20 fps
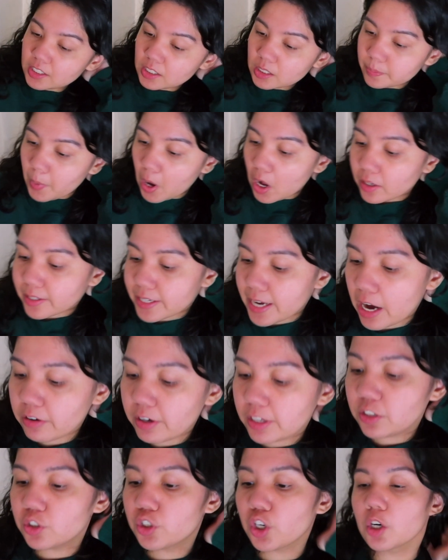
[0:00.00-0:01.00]
Small Town
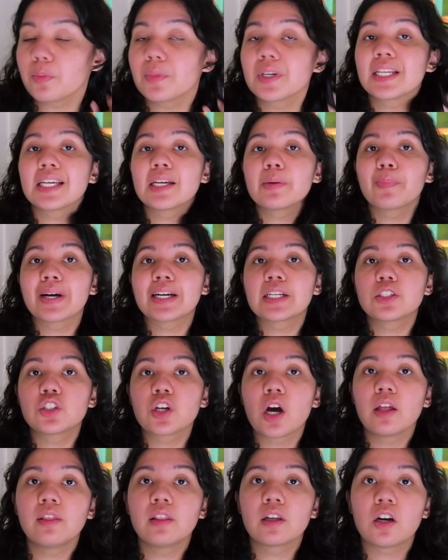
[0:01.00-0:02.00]
in Germany by
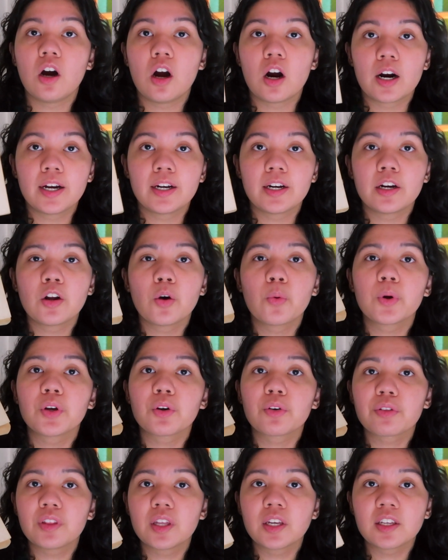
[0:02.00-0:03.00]
John le Carre. And I know what
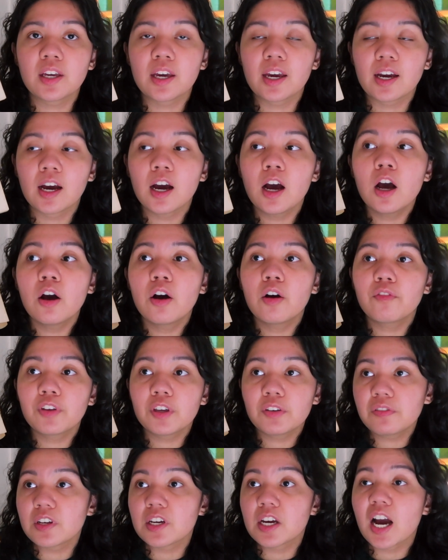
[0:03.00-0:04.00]
you're thinking.
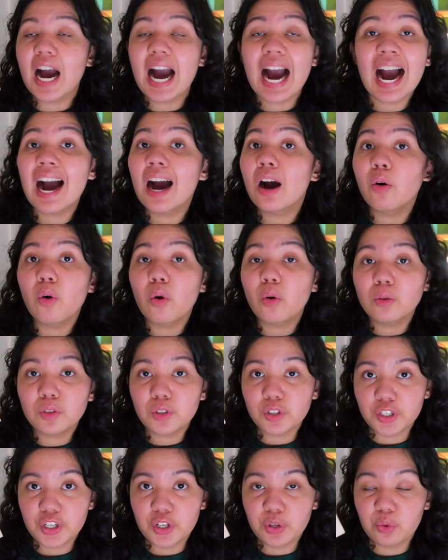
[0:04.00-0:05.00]
Fifi, how old
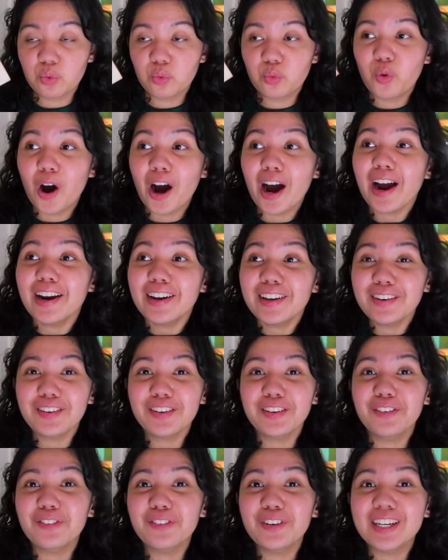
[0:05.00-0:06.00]
are you? Why are
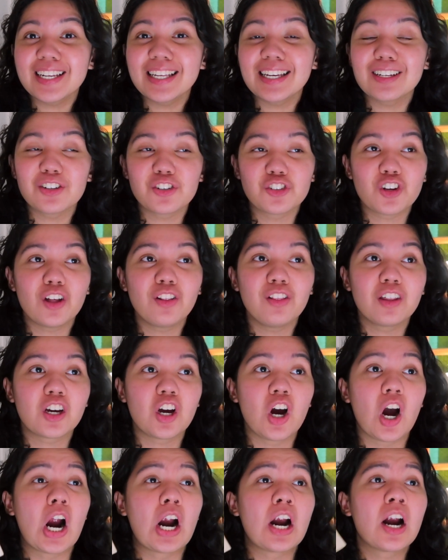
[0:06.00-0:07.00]
you reading John le
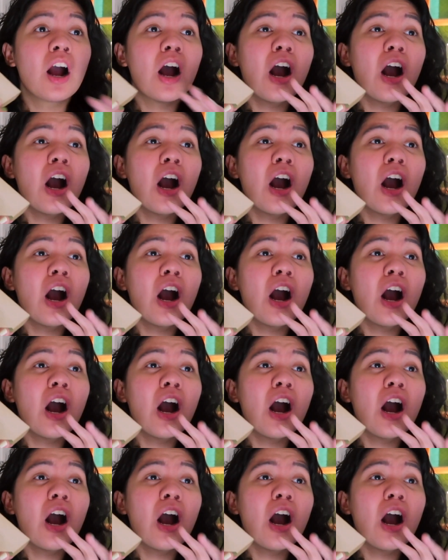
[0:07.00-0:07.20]
Carre?